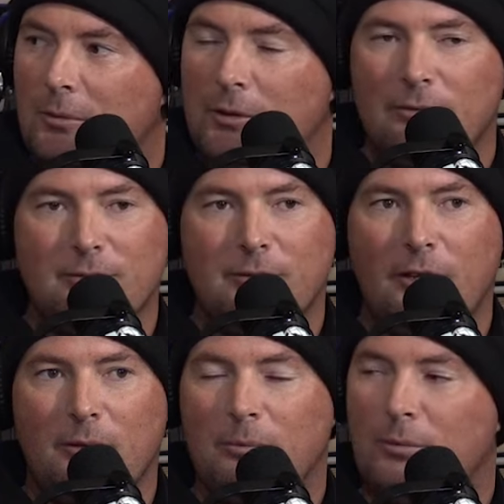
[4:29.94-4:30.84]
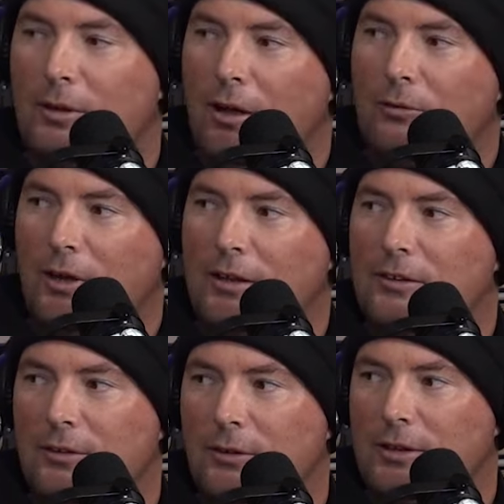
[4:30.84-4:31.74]
Can we, you know, I'll find
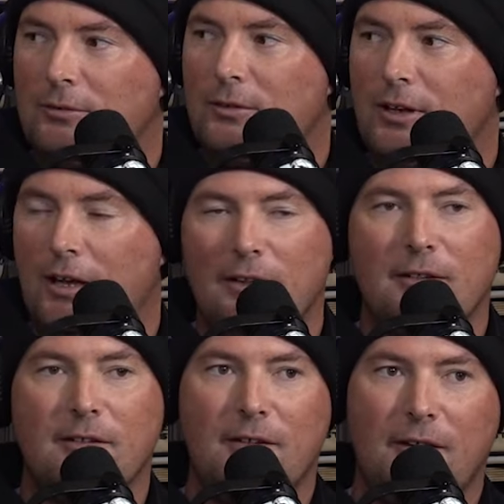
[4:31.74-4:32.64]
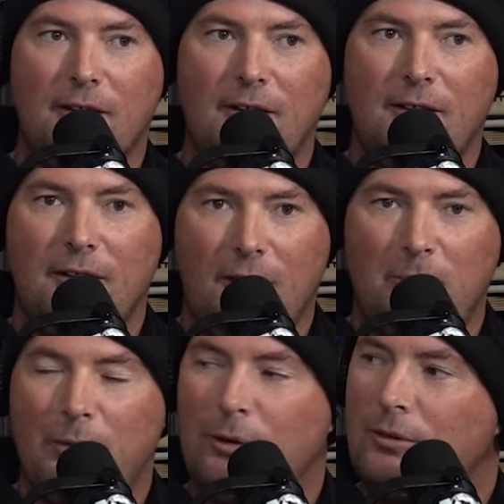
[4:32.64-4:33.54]
us a 13-foot cutter.
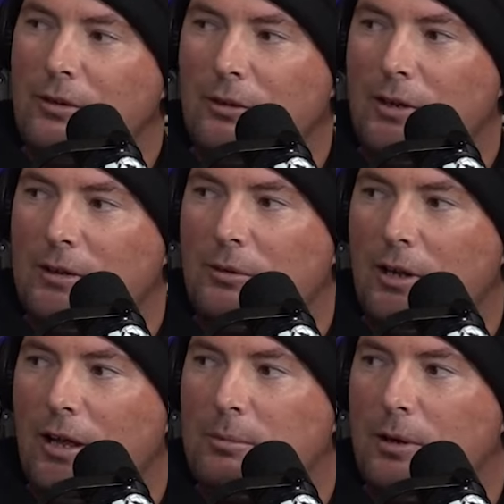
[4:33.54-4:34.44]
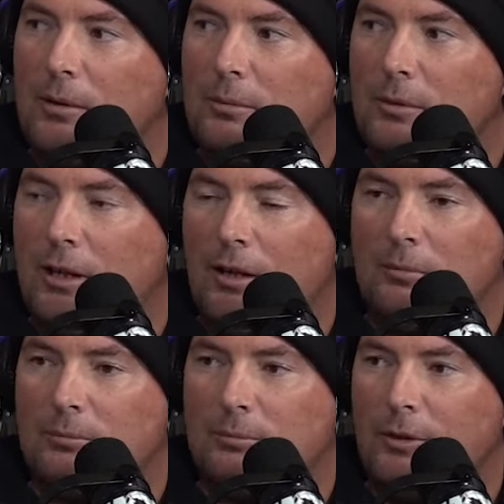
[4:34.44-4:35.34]
I'll build the 13-foot half pipe
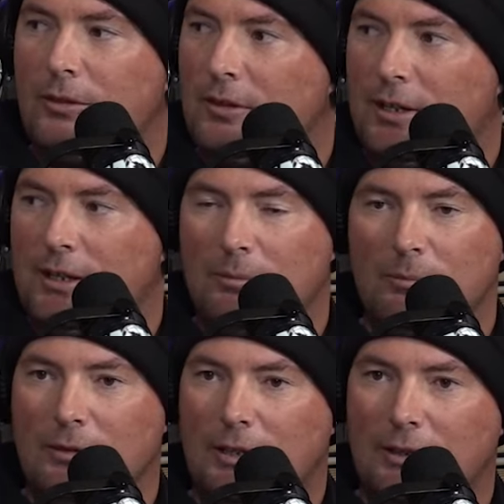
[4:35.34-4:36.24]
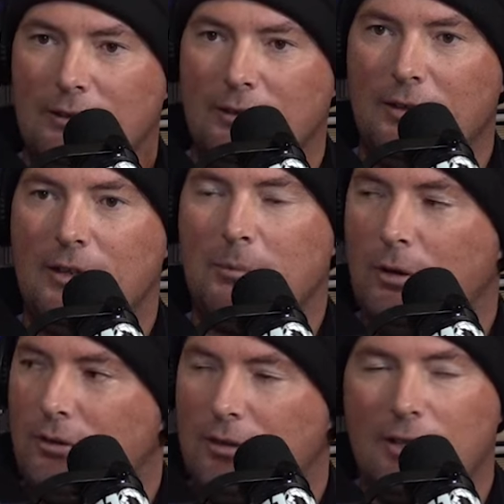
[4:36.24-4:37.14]
with the team. Like Nick
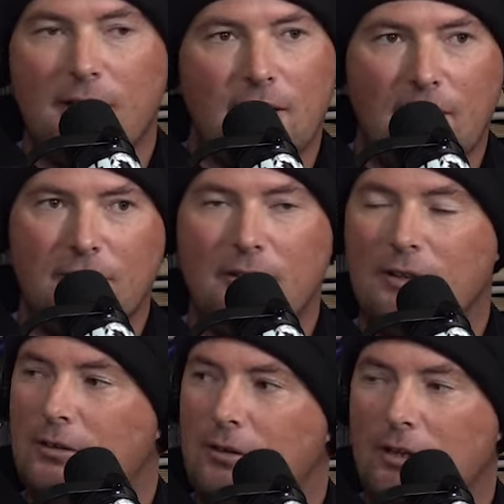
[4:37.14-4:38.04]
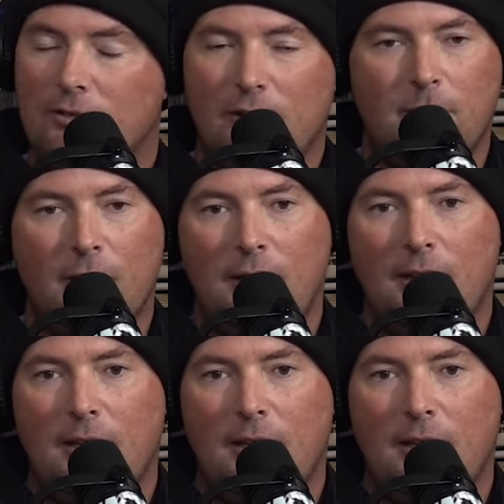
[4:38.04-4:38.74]
Murchison did it last year, did a great job.